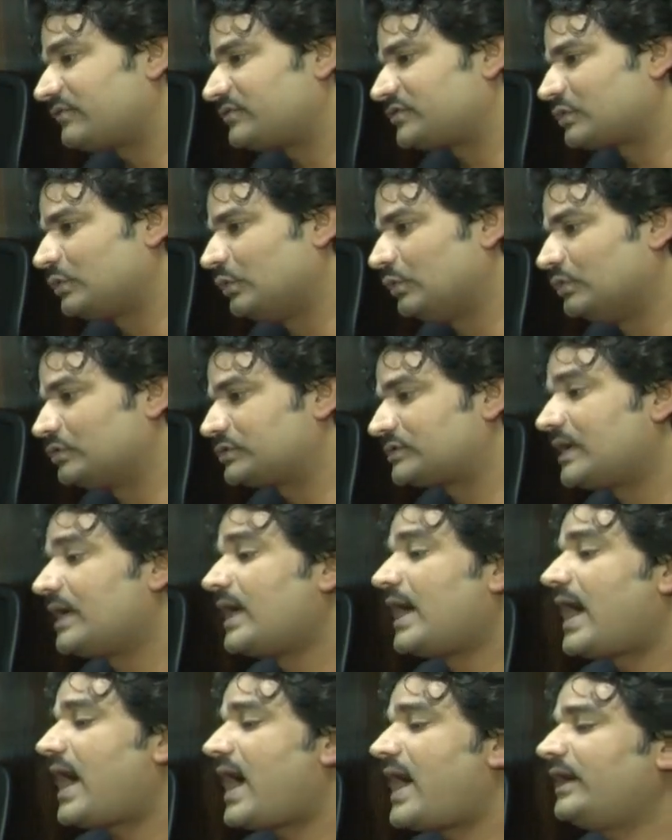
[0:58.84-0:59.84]
of schools,
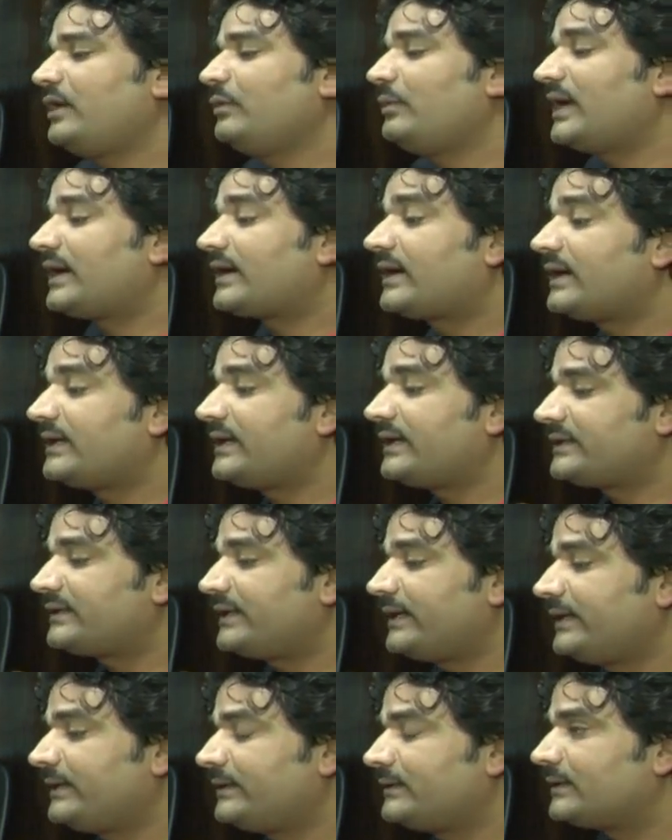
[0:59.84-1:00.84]
and we are
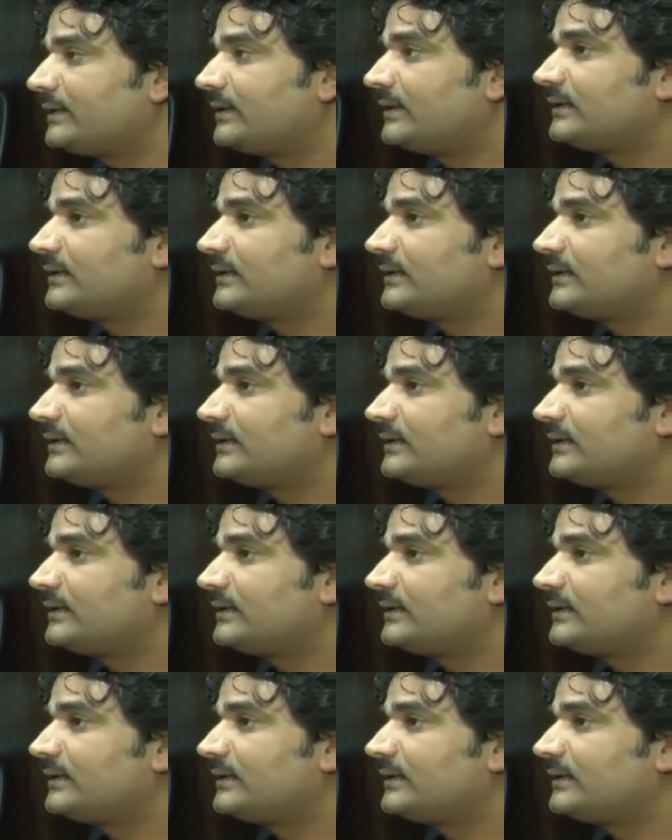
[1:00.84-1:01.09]
connecting